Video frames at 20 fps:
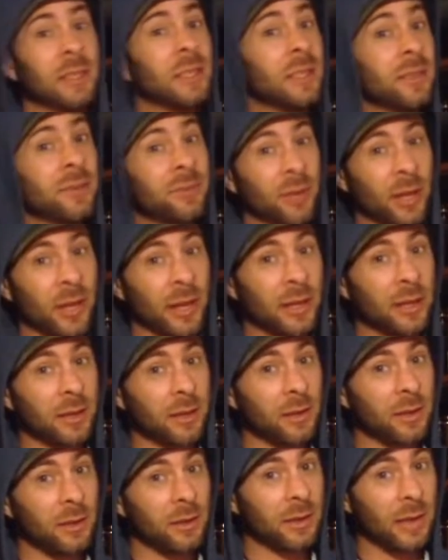leave
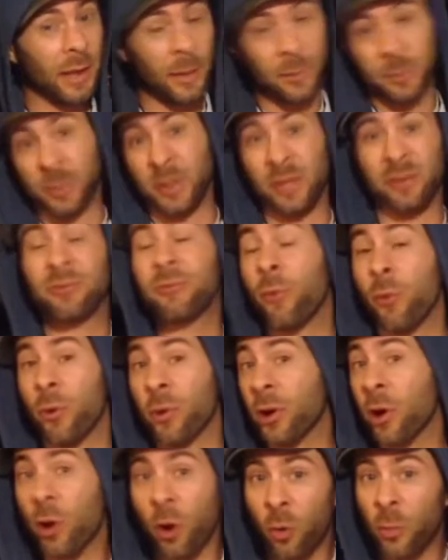like that beat
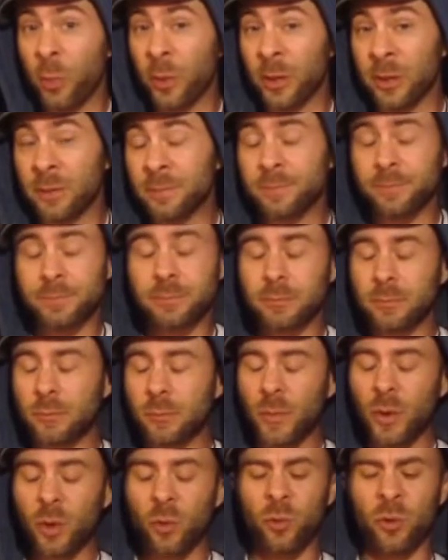4 open,
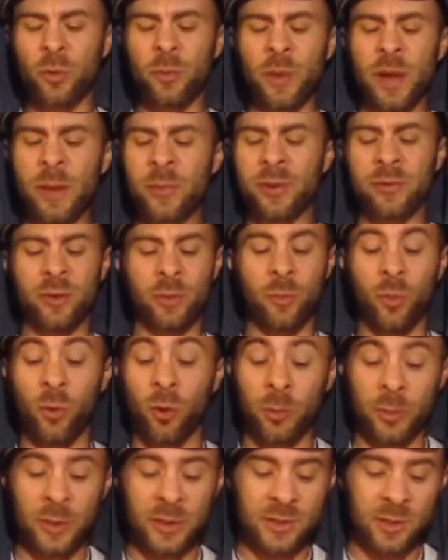or maybe even
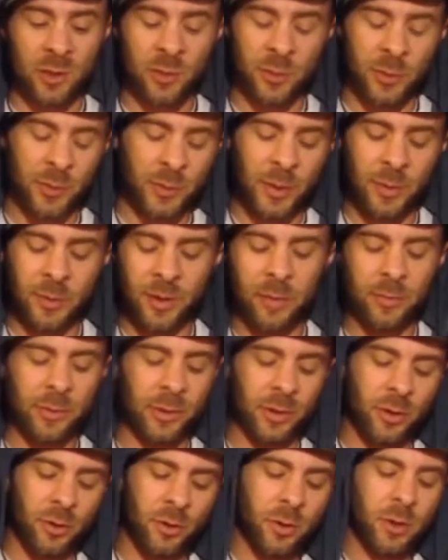more beats open. Maybe
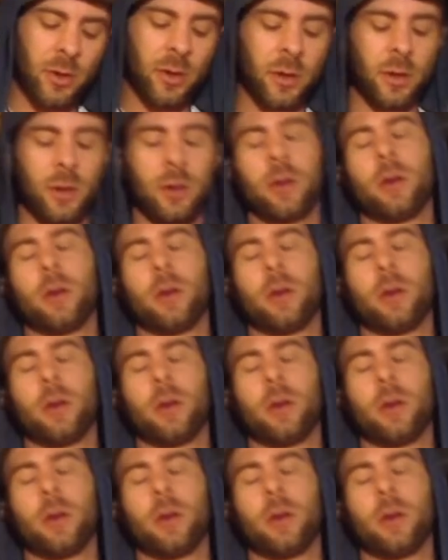I'm gonna go.